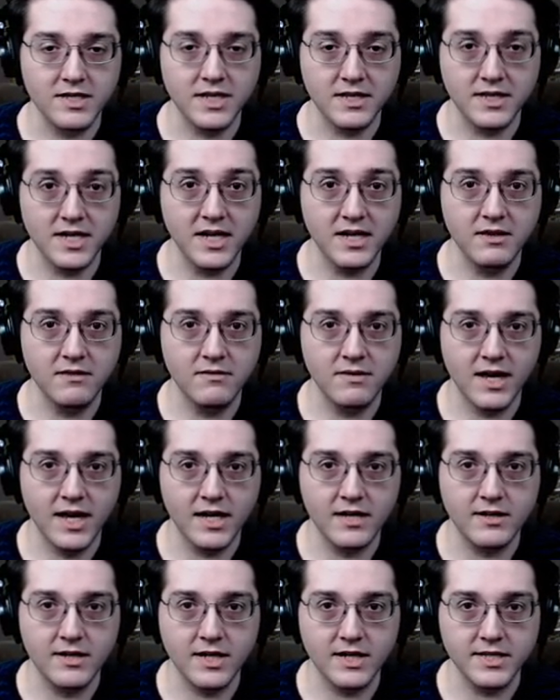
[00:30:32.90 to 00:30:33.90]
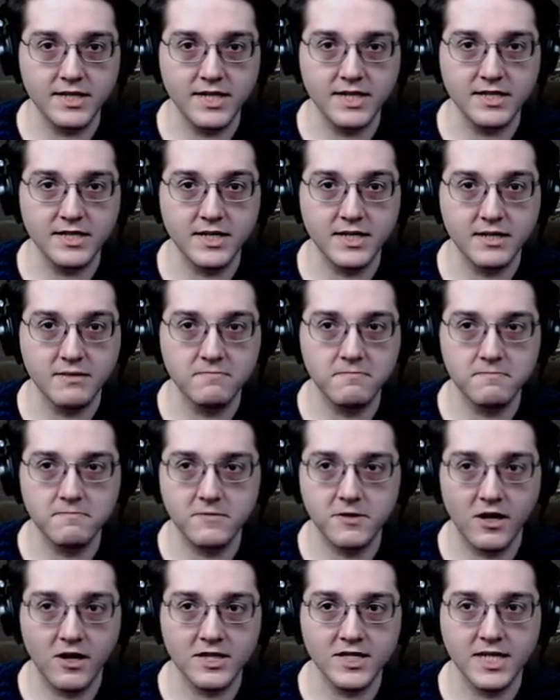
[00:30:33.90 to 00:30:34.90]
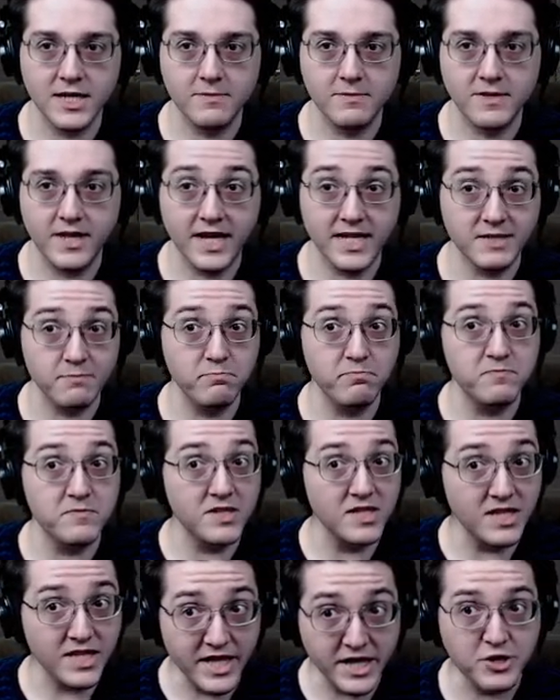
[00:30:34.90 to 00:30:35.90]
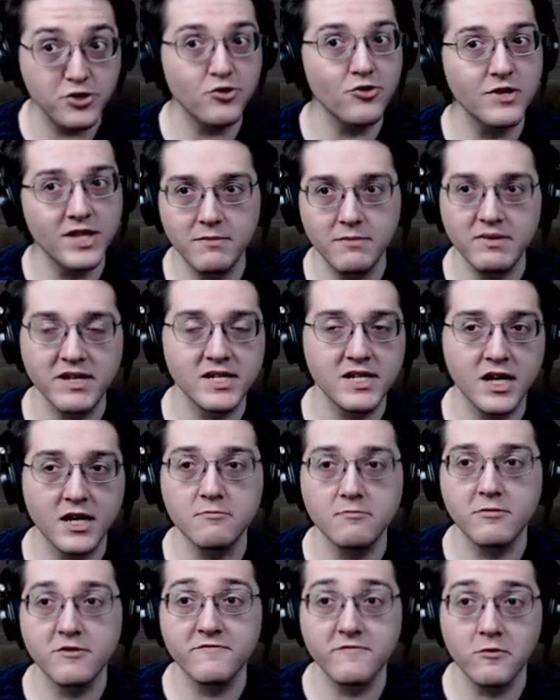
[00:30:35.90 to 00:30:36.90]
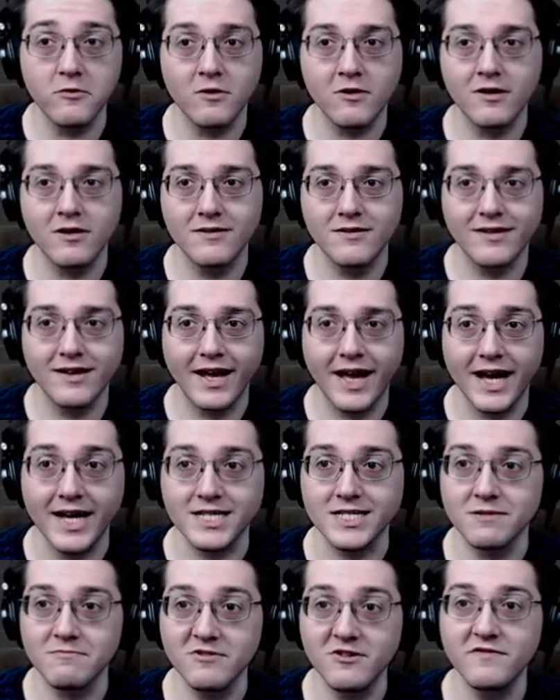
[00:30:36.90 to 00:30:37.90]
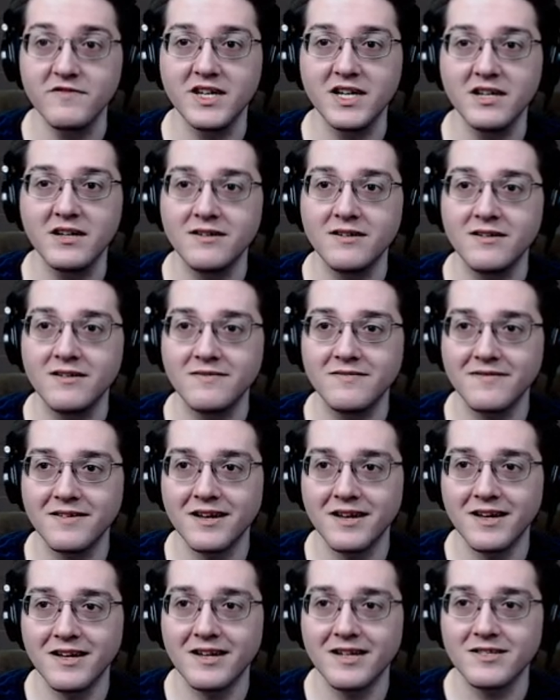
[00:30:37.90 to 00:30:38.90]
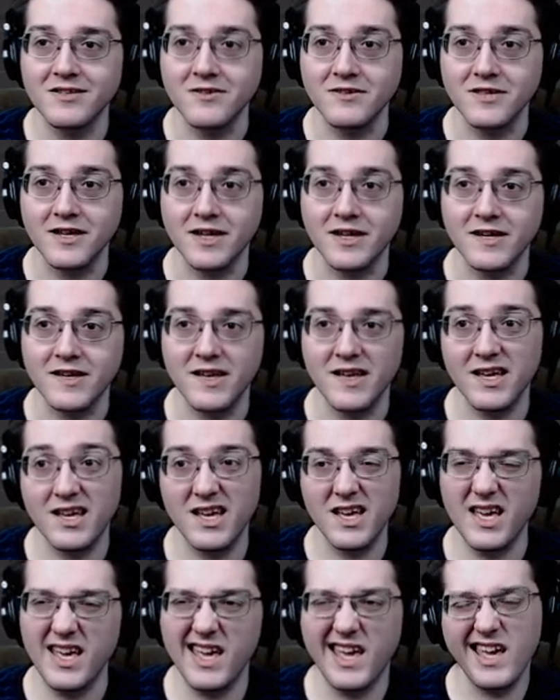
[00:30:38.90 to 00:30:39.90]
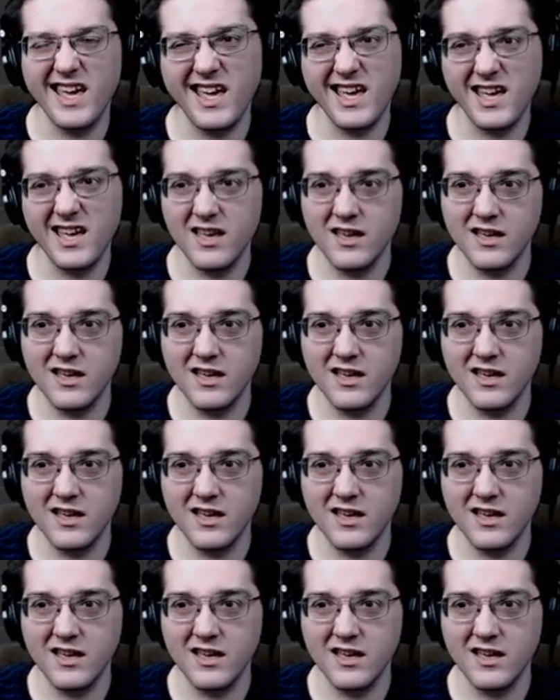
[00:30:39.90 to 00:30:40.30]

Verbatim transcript: a thing that exists, a concept that's literally been done before as a movie. It's like, eh,